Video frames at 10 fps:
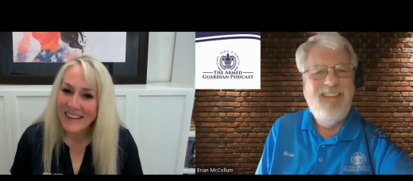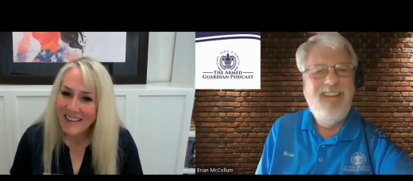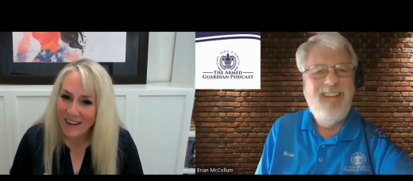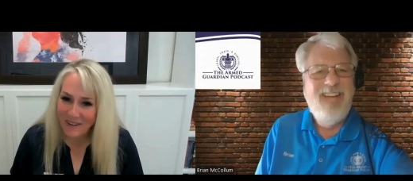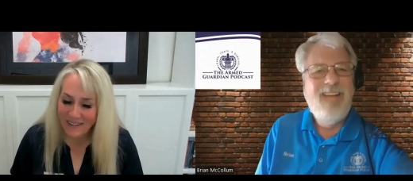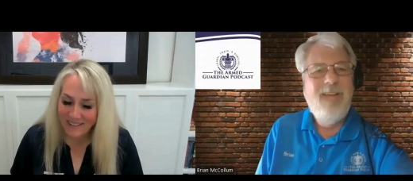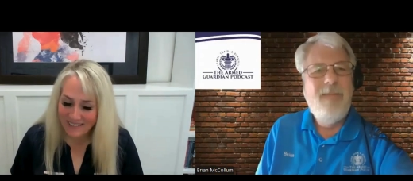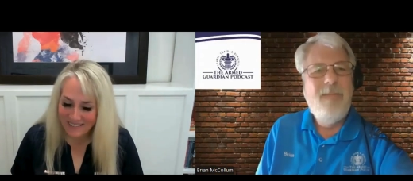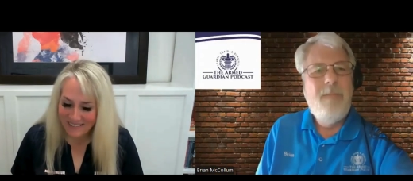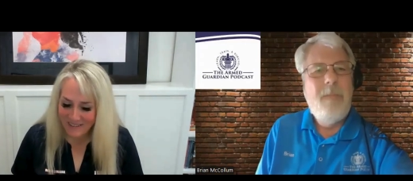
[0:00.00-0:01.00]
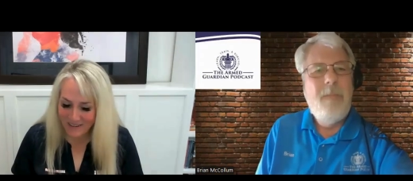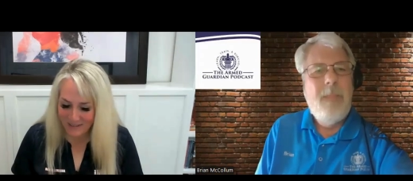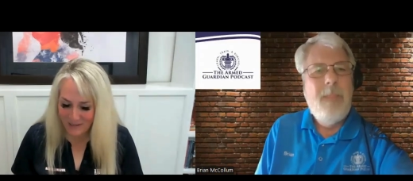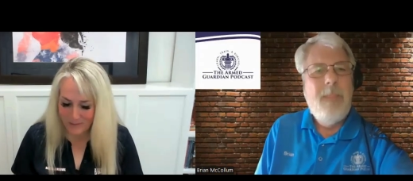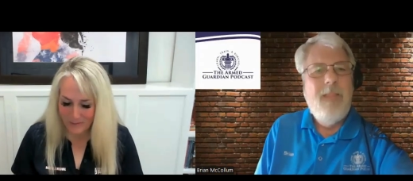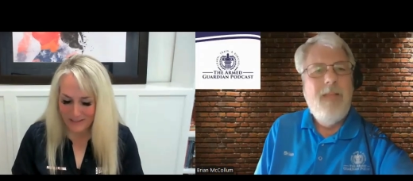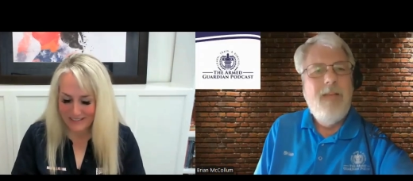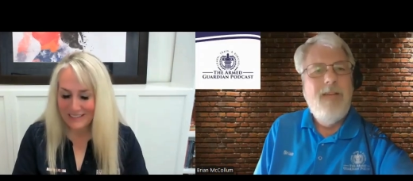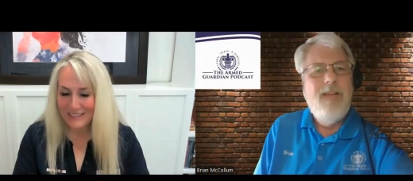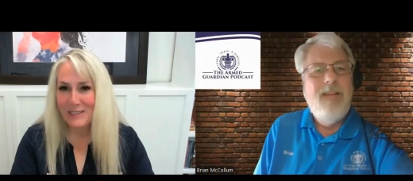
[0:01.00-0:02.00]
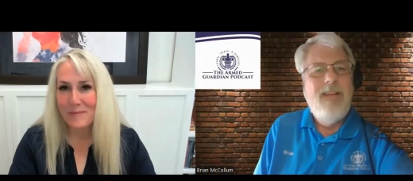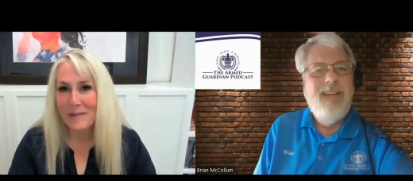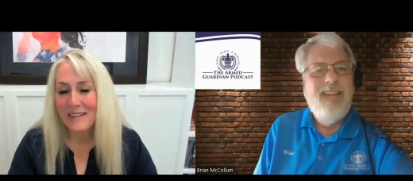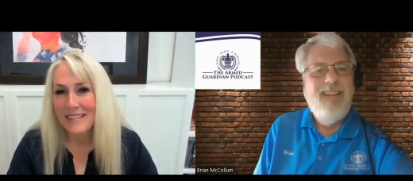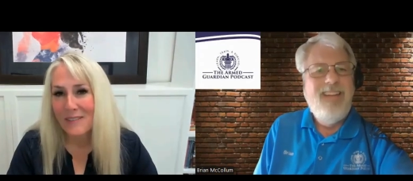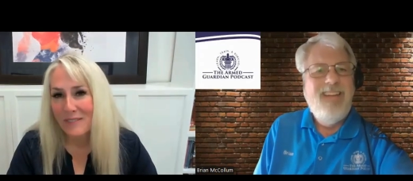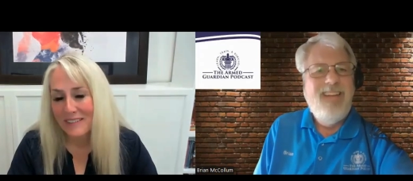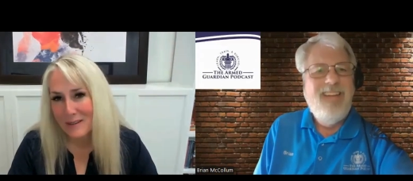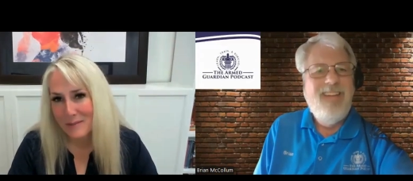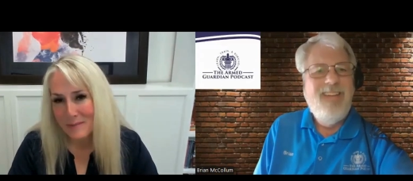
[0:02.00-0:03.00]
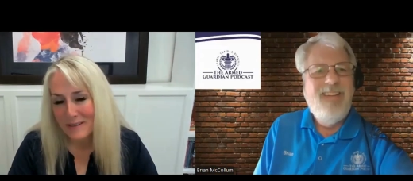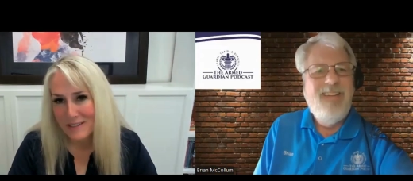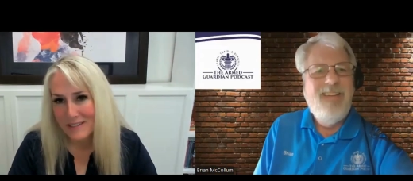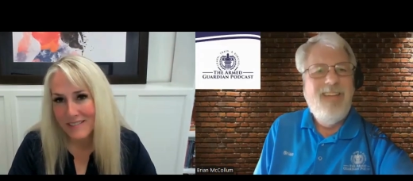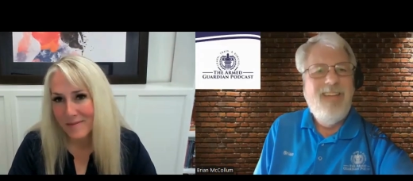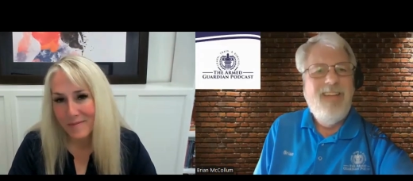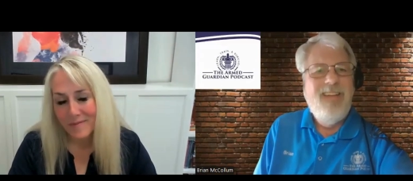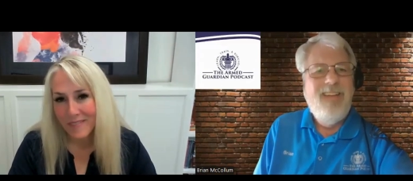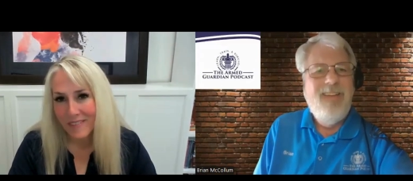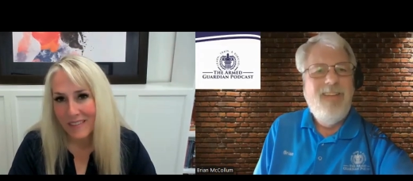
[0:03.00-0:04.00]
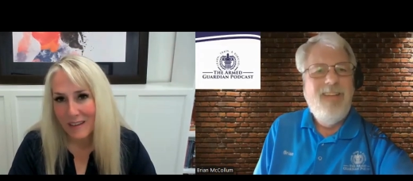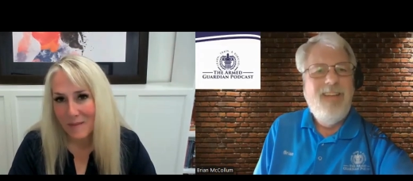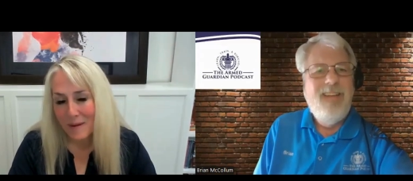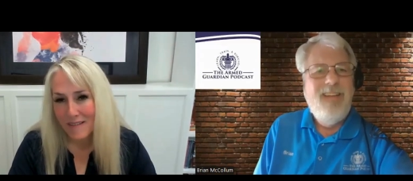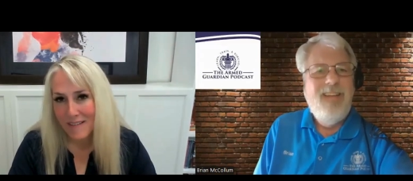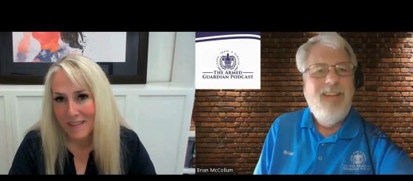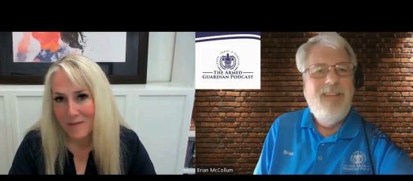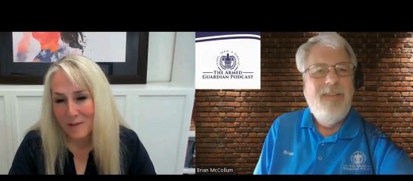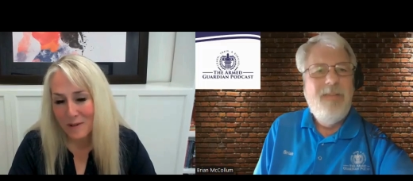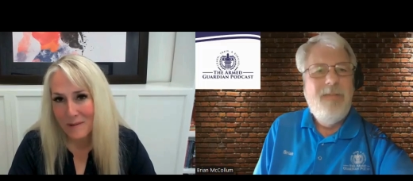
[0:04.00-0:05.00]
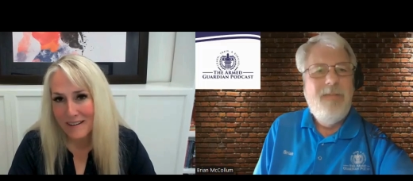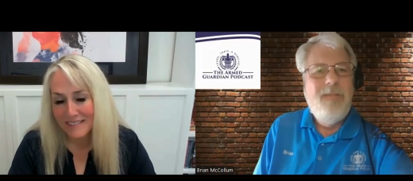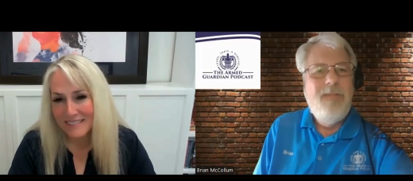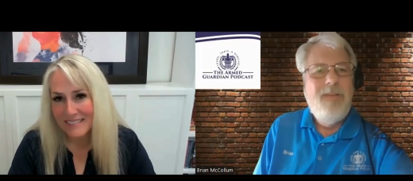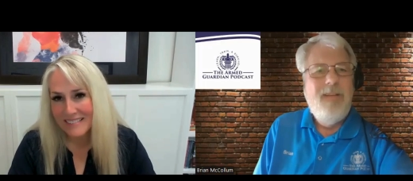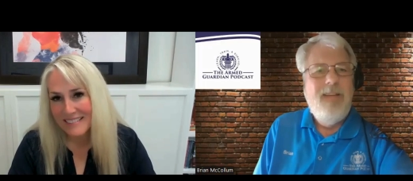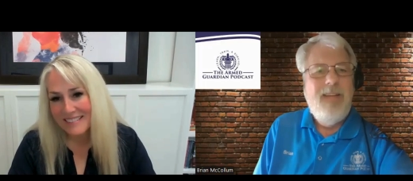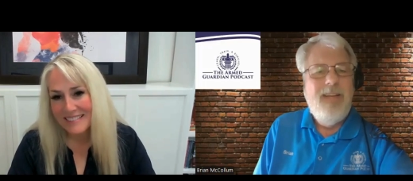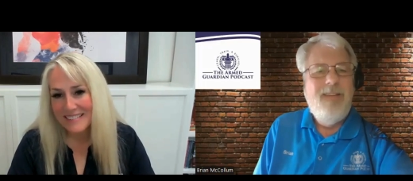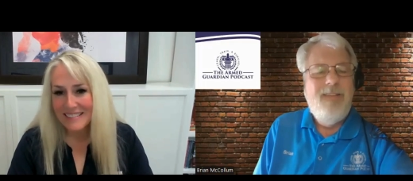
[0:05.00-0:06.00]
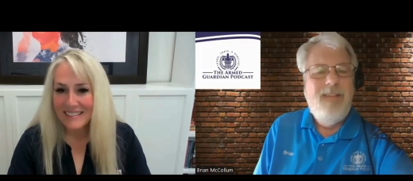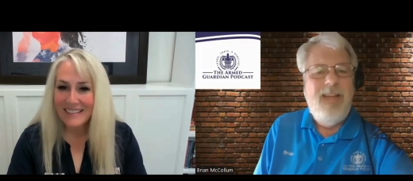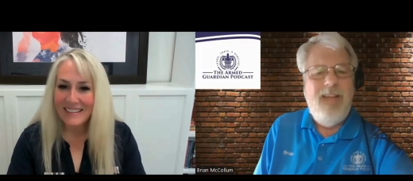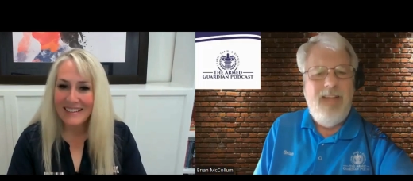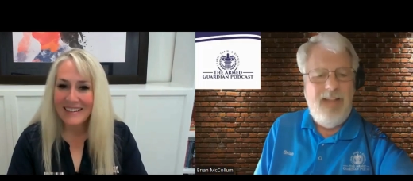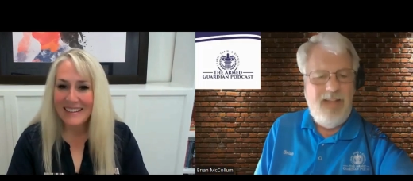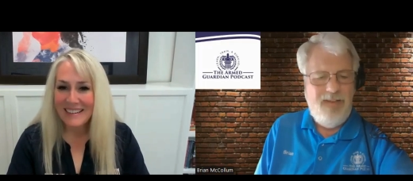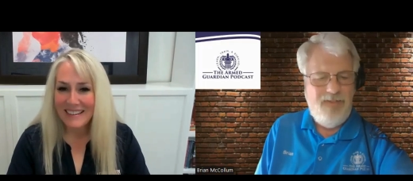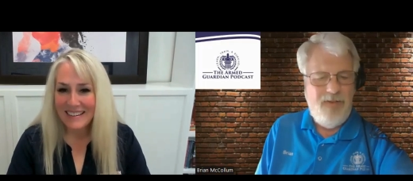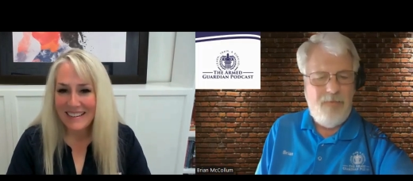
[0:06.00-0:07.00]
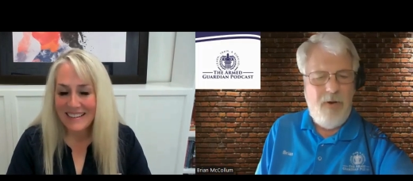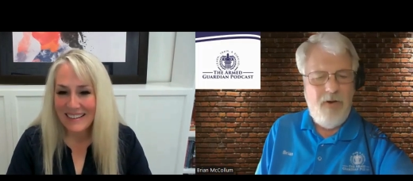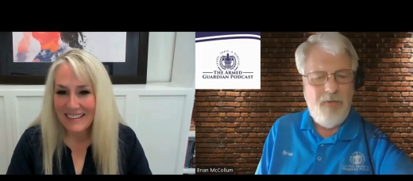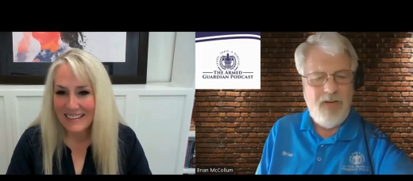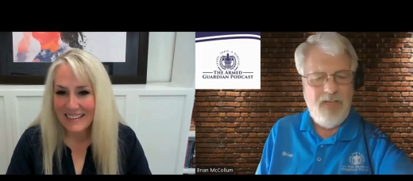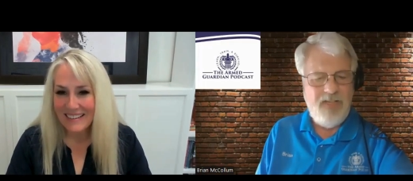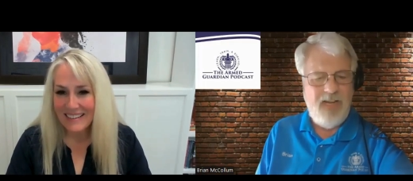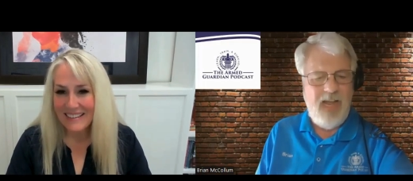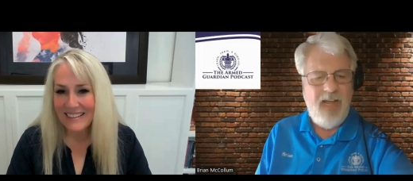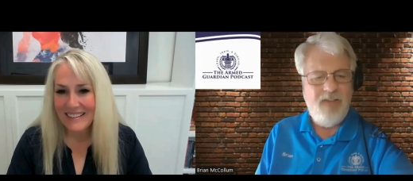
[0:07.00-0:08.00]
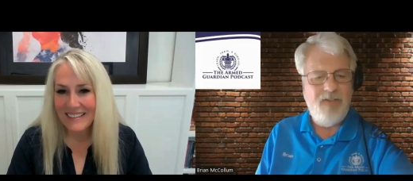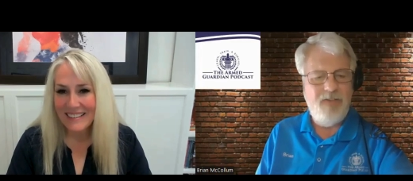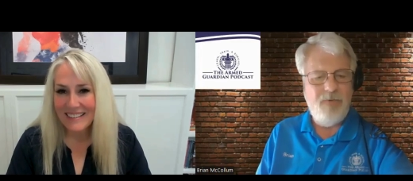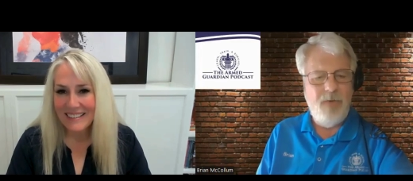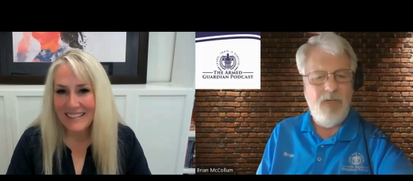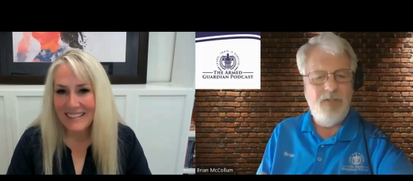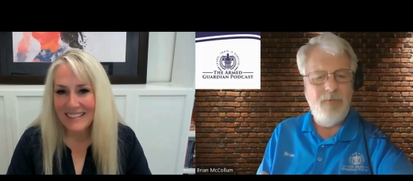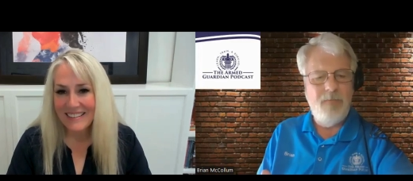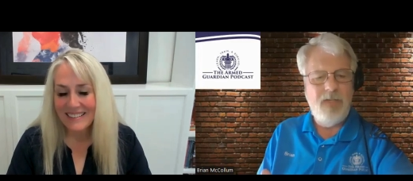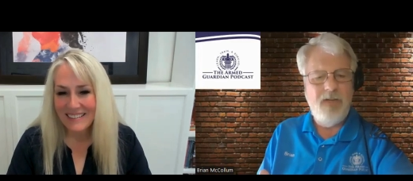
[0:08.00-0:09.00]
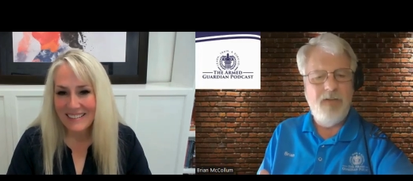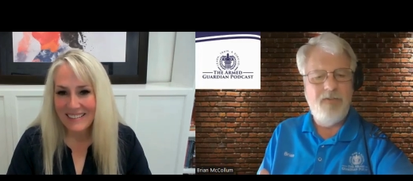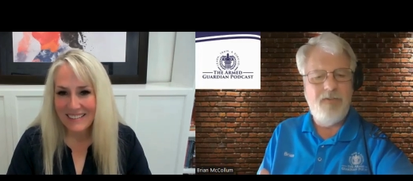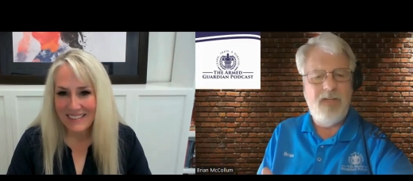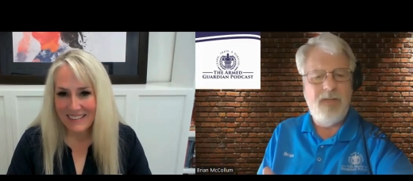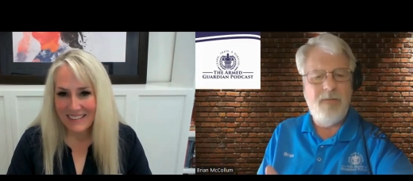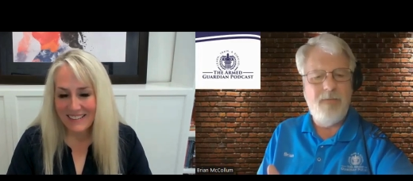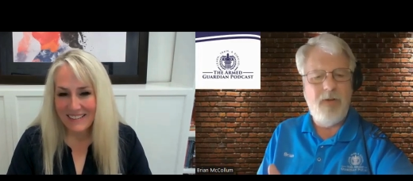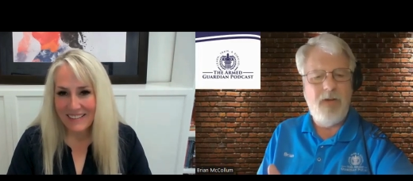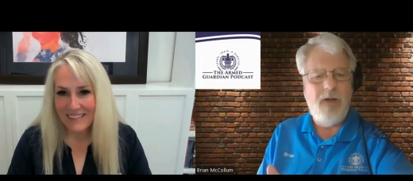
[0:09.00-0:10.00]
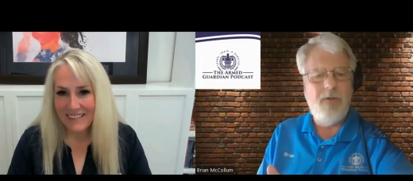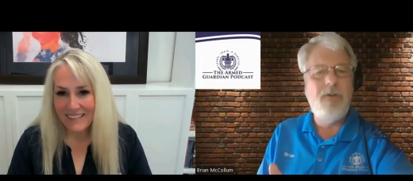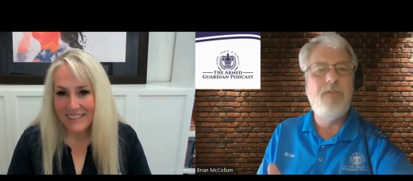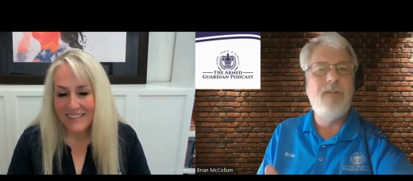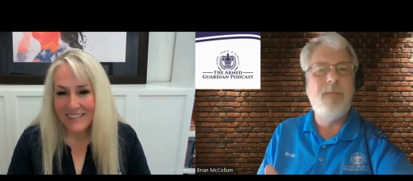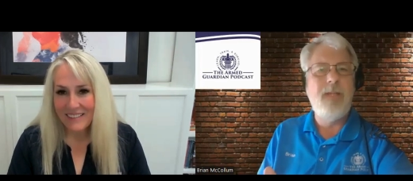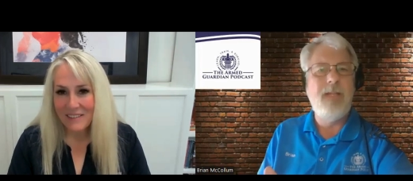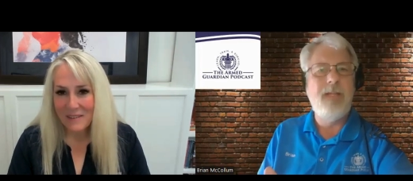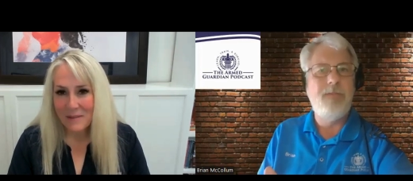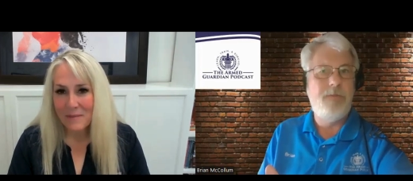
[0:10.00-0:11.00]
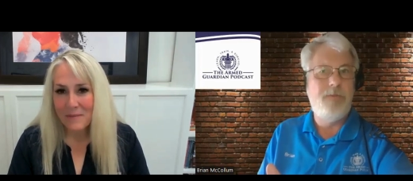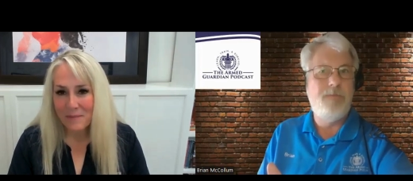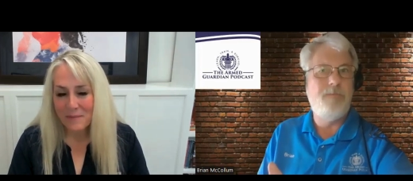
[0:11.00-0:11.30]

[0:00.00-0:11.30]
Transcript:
Speaker 1: Not uh not super intelligent, but it definitely helps me just think about nothing for a while.
Speaker 2: Yeah, and that's that's part of the reason I asked this question because uh, we all do something that's